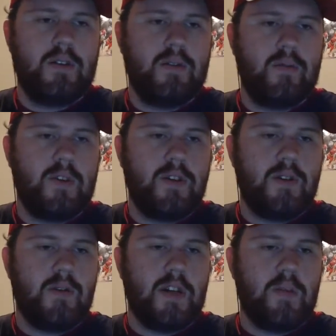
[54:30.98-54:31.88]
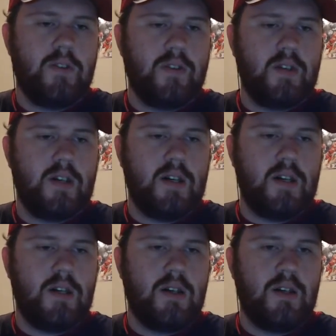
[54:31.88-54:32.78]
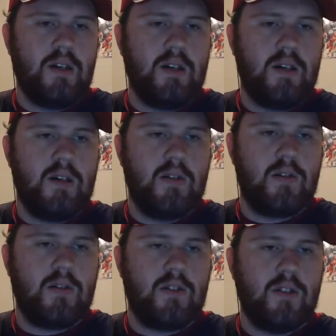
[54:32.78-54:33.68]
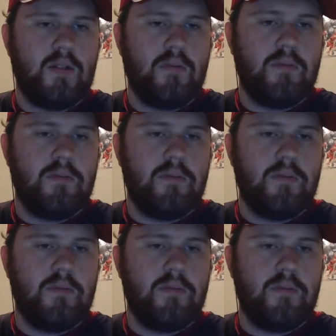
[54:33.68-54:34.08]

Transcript: Where did I put that? Shit.